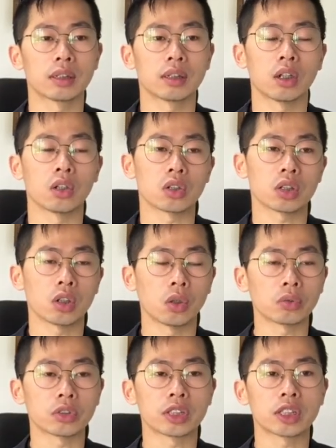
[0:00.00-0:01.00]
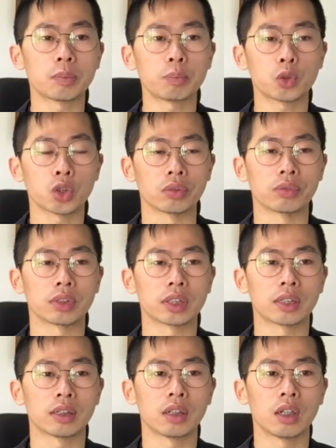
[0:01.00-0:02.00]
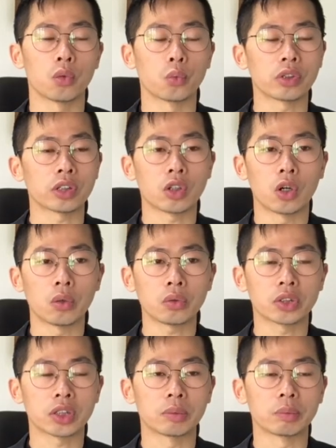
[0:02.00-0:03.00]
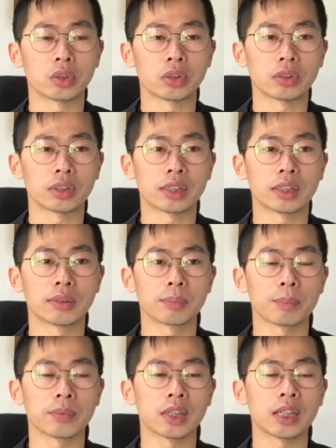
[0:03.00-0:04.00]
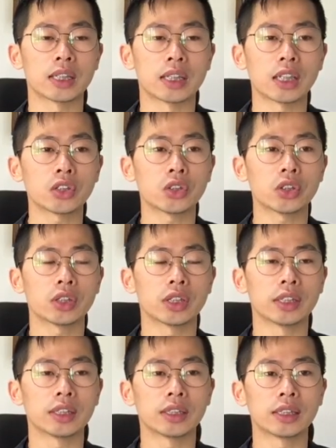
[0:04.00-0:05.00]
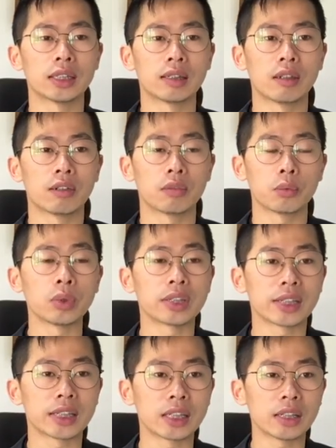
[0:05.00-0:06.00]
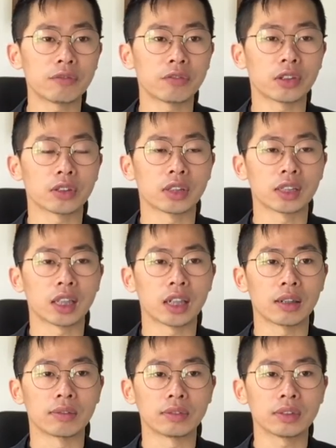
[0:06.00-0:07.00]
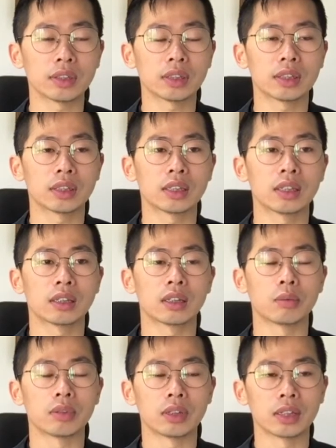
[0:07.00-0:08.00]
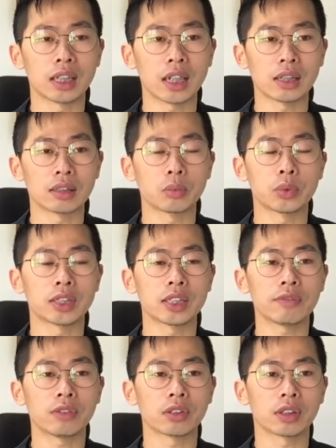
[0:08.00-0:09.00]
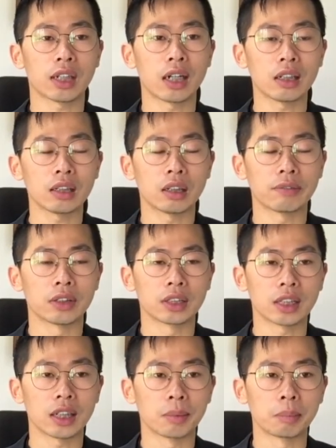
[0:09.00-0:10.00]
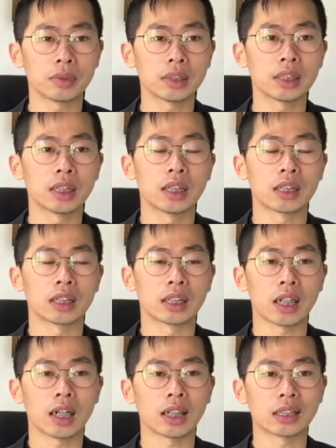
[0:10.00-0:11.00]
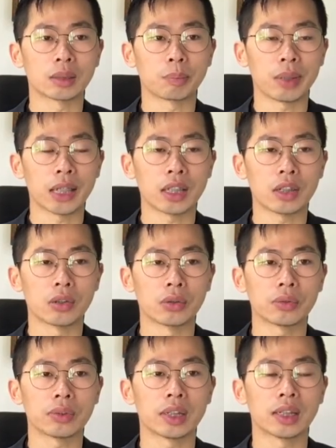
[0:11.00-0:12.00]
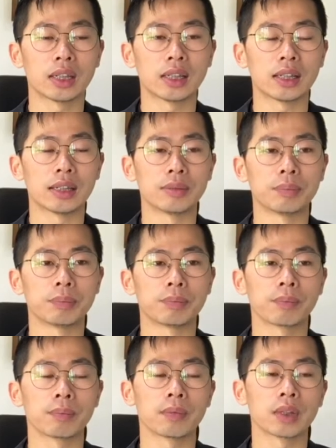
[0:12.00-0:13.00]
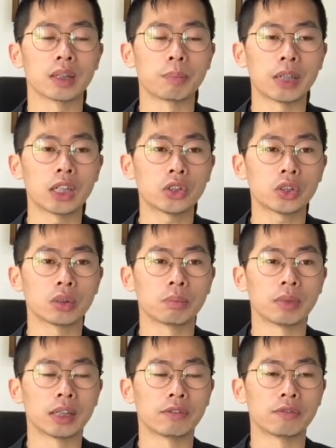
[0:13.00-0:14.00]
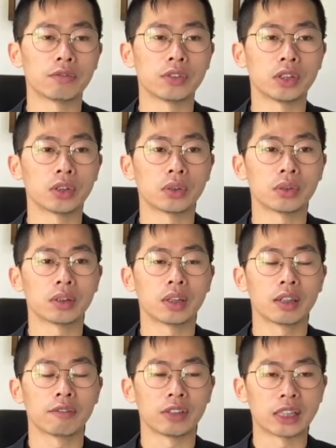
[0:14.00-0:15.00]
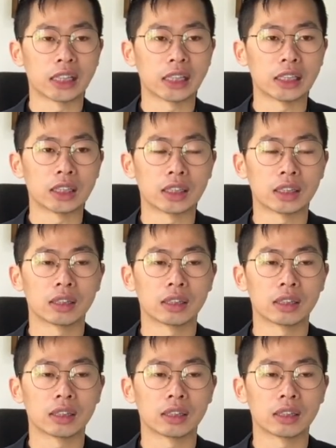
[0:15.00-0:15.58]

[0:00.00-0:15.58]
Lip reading: or cold symptoms. What's cold symptoms? It's actually we see from the tongue, the tongue we see from the color of the tongue is pale, and the patient may feel fatigue